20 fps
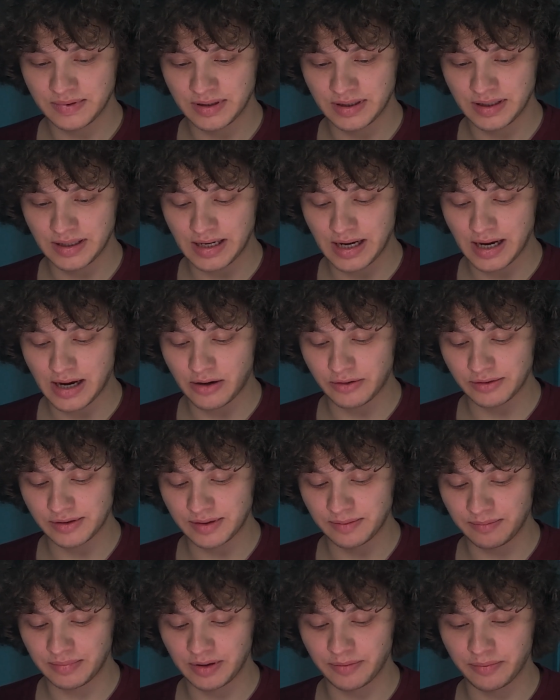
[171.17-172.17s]
Now
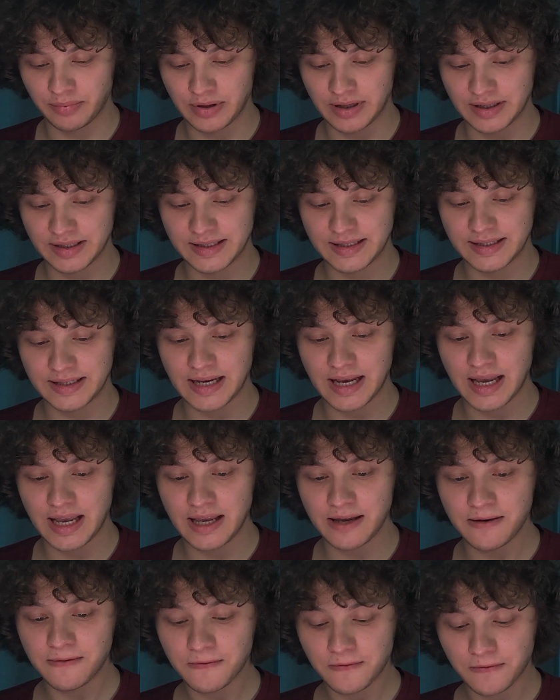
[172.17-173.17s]
simply press
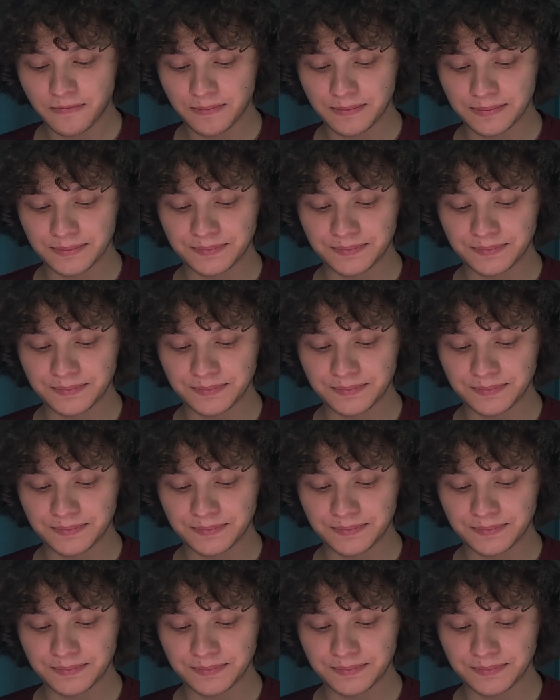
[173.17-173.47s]
save.